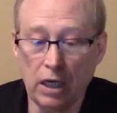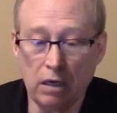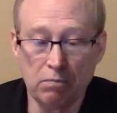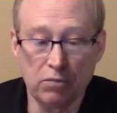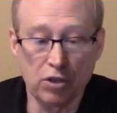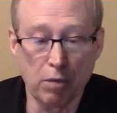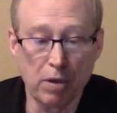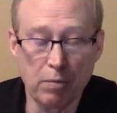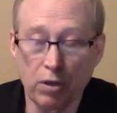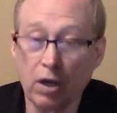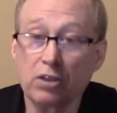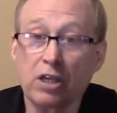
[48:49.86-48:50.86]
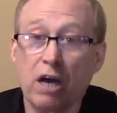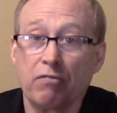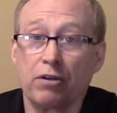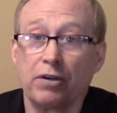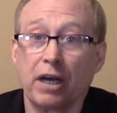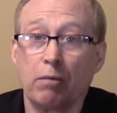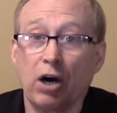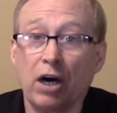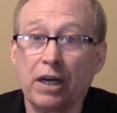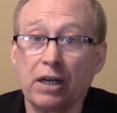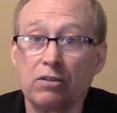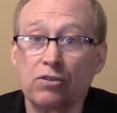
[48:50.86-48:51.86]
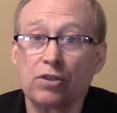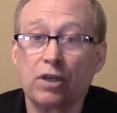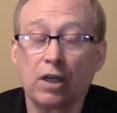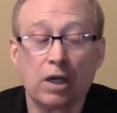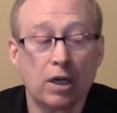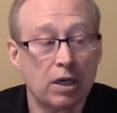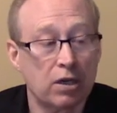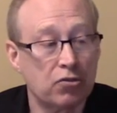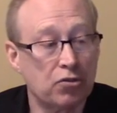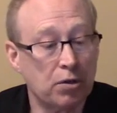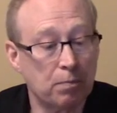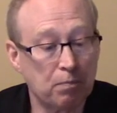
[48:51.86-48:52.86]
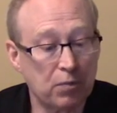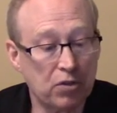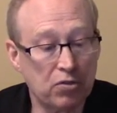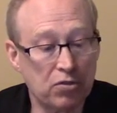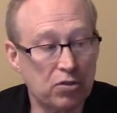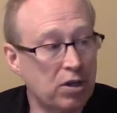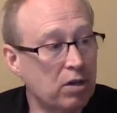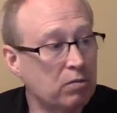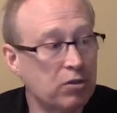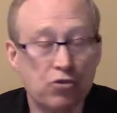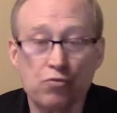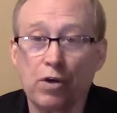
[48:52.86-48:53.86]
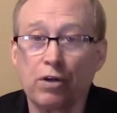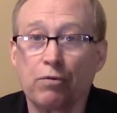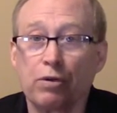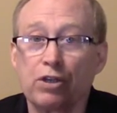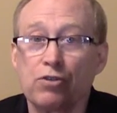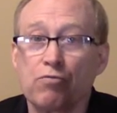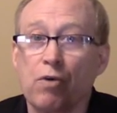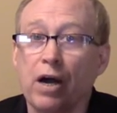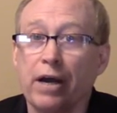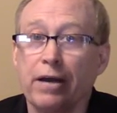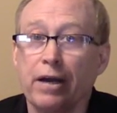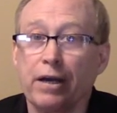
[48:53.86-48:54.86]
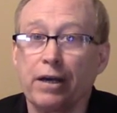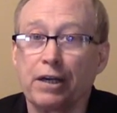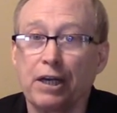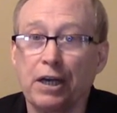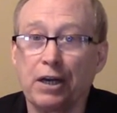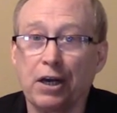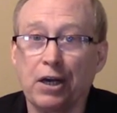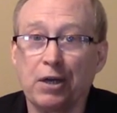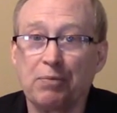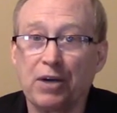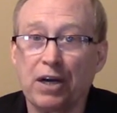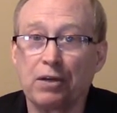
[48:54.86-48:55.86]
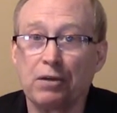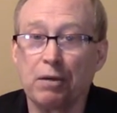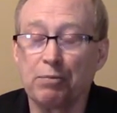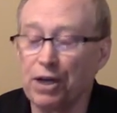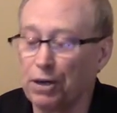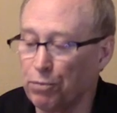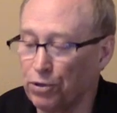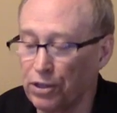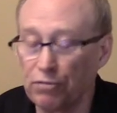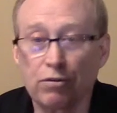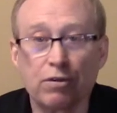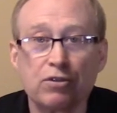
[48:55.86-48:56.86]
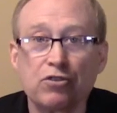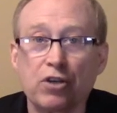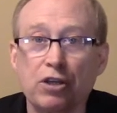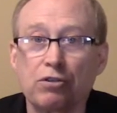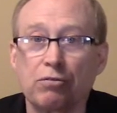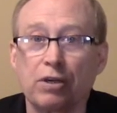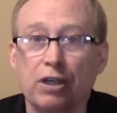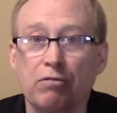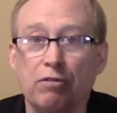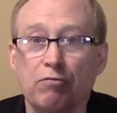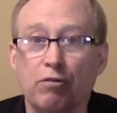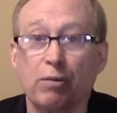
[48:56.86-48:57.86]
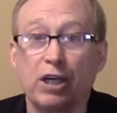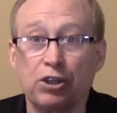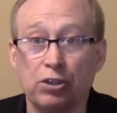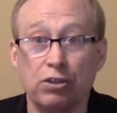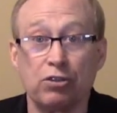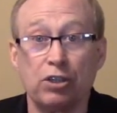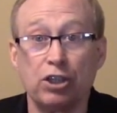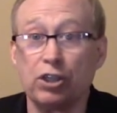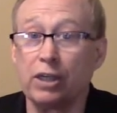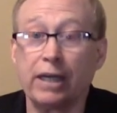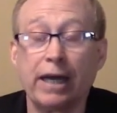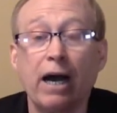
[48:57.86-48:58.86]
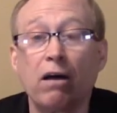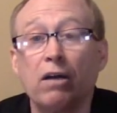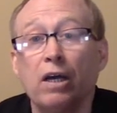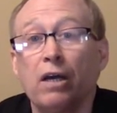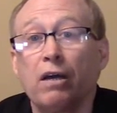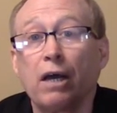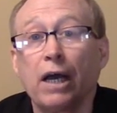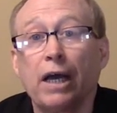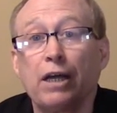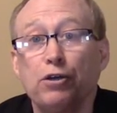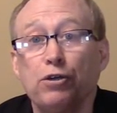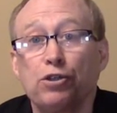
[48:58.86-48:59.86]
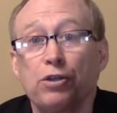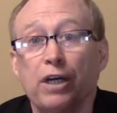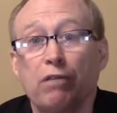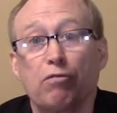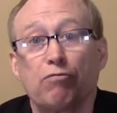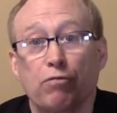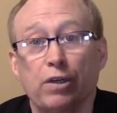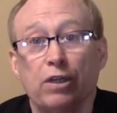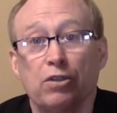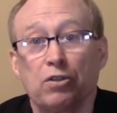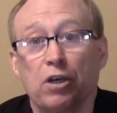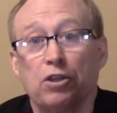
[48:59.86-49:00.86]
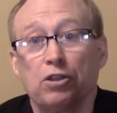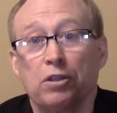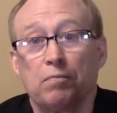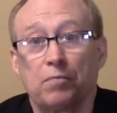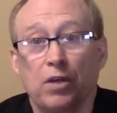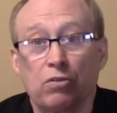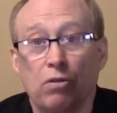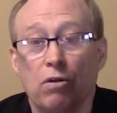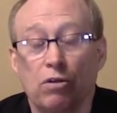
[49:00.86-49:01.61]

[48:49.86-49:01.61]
Some people lost half their damn audience. So this is one of the reasons why, again, I'm not a believer in censoring of information. This needs to get out, and you should have a free discussion as long